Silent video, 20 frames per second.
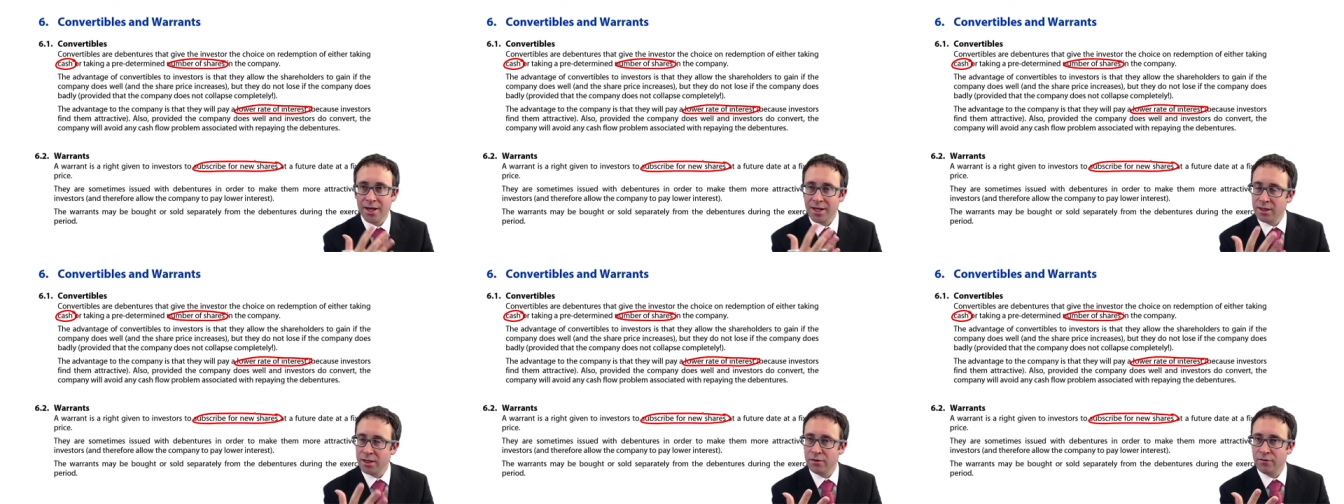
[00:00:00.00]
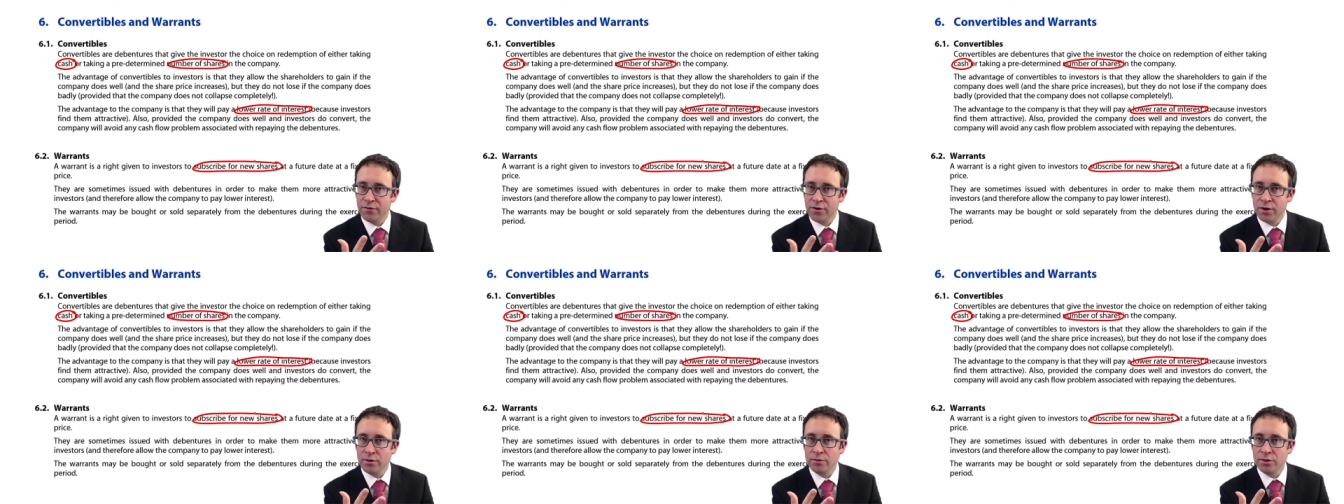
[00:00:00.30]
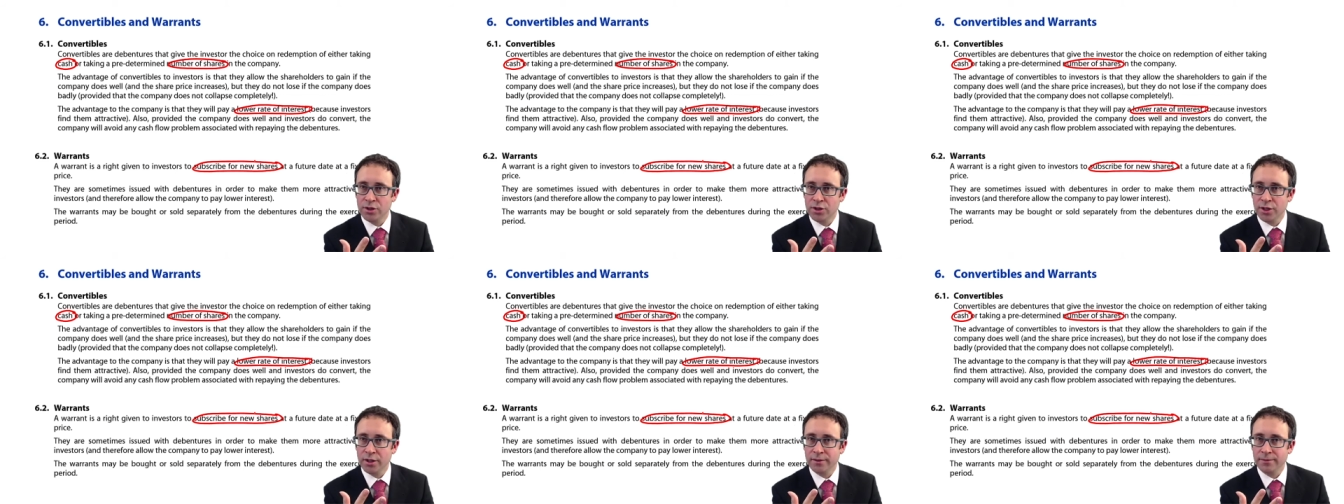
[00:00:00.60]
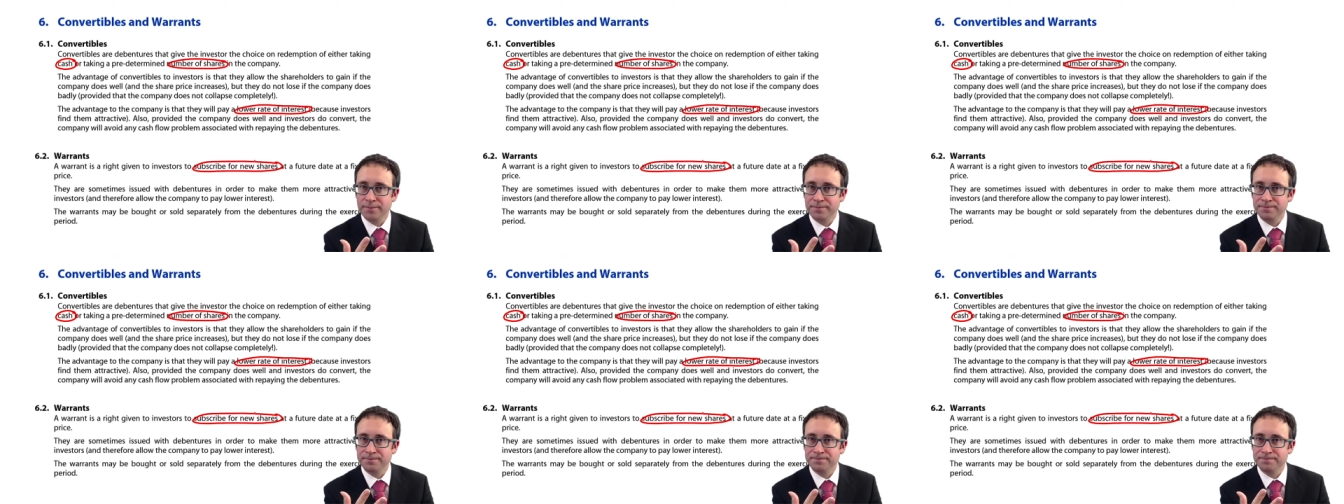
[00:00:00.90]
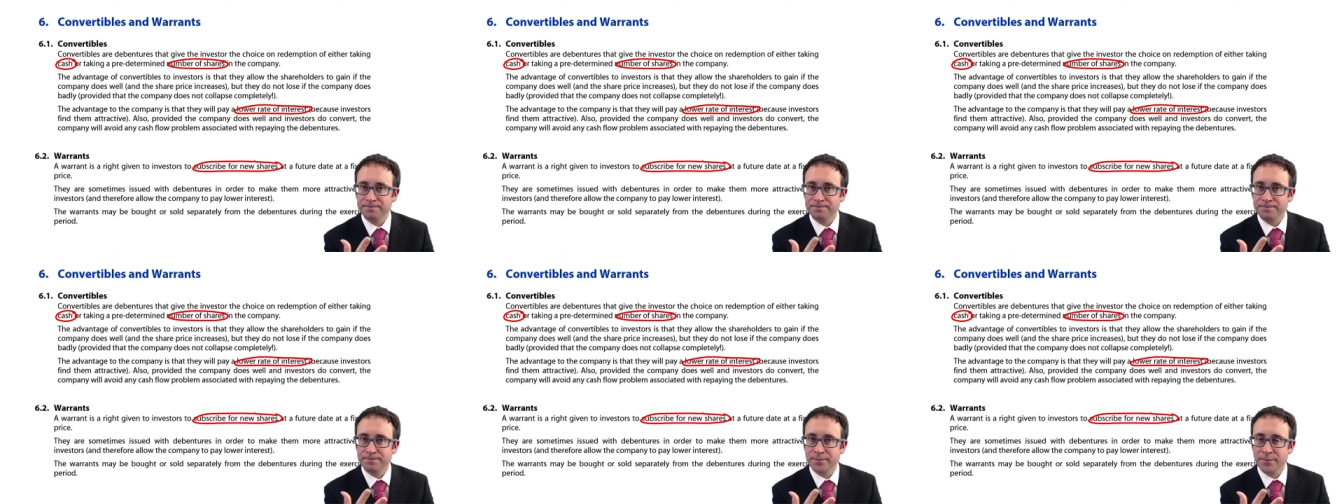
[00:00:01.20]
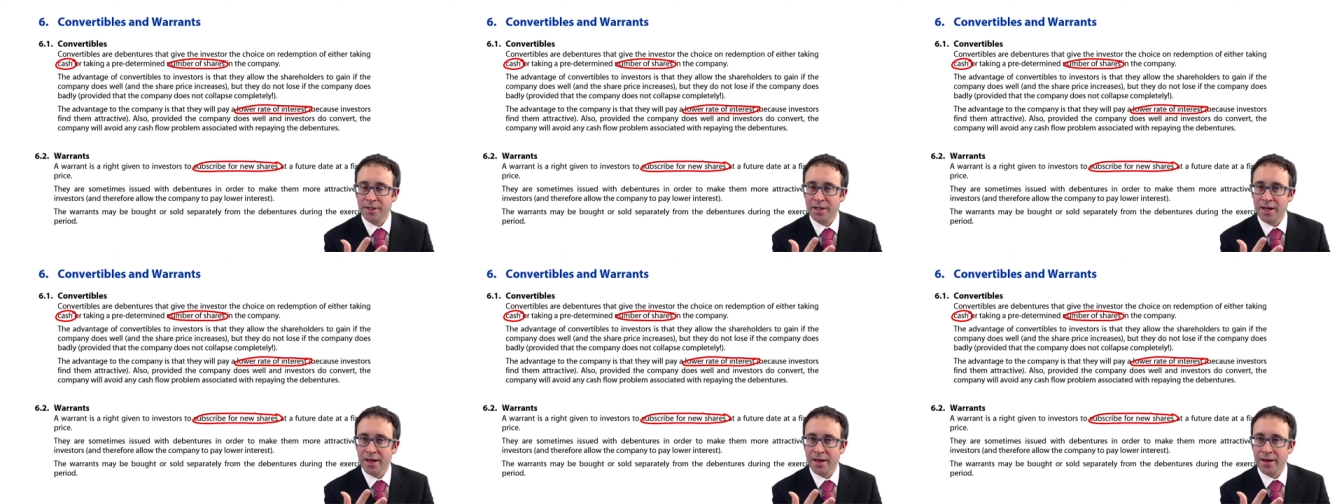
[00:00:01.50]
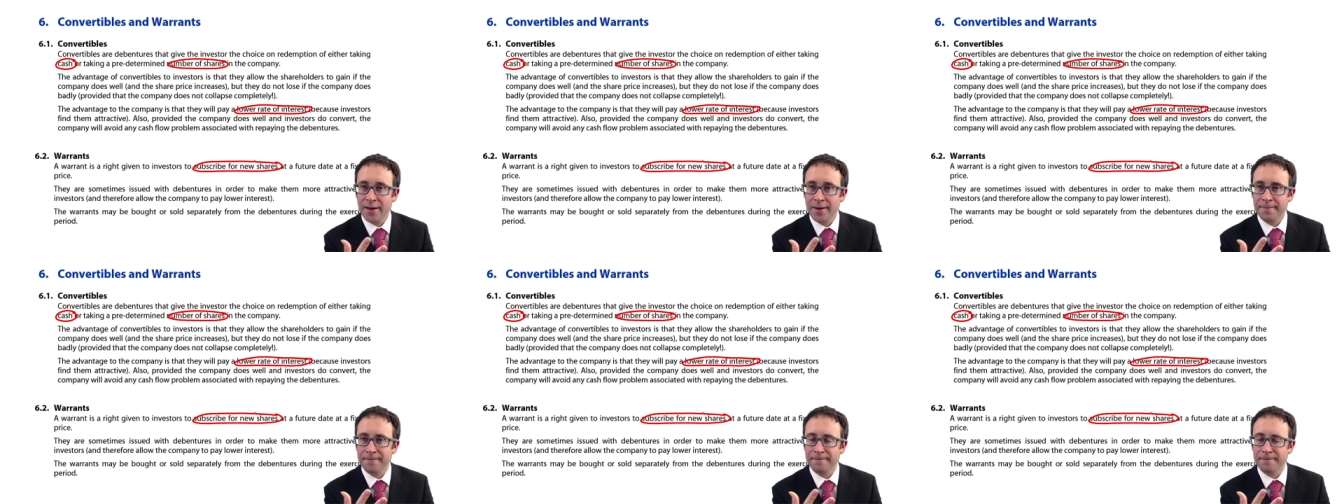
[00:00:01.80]
in the future.
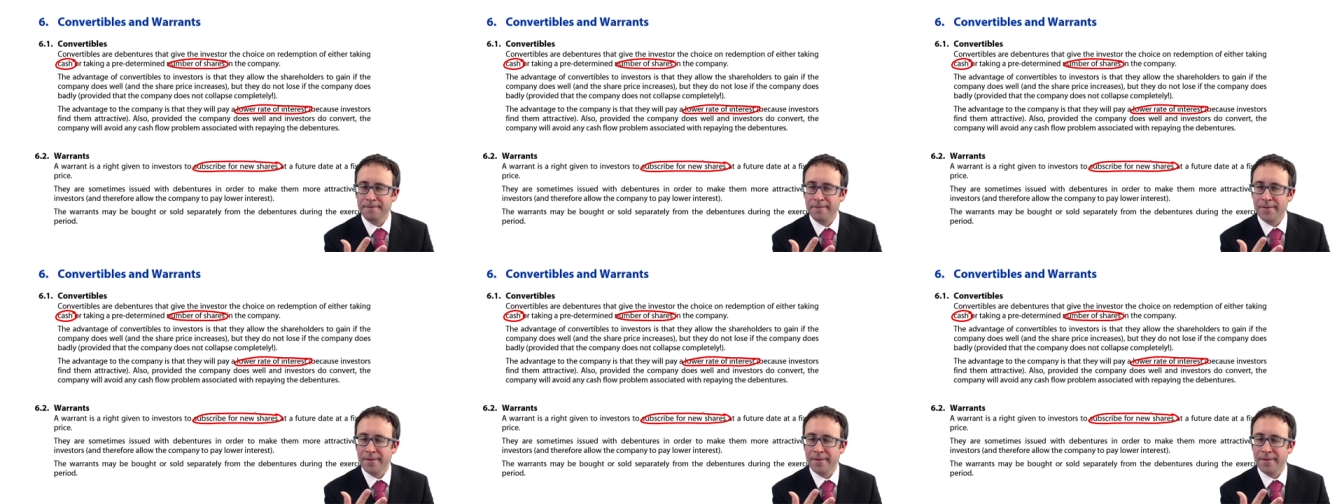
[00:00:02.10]
Okay.